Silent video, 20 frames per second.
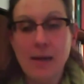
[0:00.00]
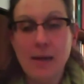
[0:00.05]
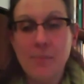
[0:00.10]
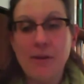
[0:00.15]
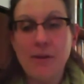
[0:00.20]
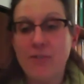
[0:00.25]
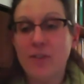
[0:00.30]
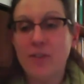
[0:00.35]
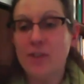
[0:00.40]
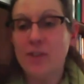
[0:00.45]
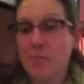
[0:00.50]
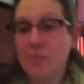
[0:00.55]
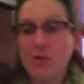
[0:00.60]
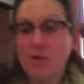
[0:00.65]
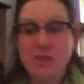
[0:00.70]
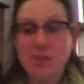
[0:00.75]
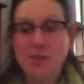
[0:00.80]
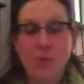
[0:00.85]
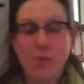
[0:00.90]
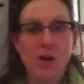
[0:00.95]
But for the
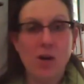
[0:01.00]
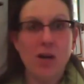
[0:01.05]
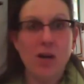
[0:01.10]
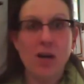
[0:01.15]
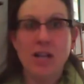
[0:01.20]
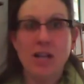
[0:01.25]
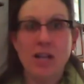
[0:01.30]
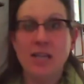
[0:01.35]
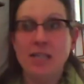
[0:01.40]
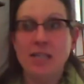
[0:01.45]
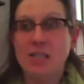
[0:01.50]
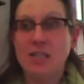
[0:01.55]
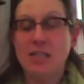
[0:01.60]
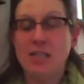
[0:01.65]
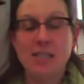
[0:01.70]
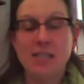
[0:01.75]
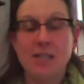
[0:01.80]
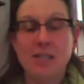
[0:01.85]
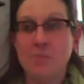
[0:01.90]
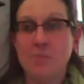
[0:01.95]
most part, it's
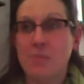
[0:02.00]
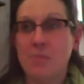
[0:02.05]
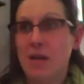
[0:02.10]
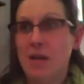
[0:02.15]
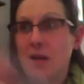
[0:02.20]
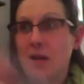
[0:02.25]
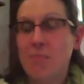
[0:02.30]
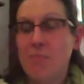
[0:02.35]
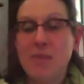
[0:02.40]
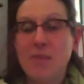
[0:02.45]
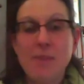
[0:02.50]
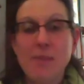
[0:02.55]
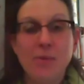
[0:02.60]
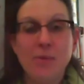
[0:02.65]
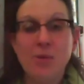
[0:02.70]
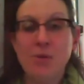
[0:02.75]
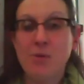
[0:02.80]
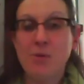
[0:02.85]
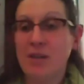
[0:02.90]
people who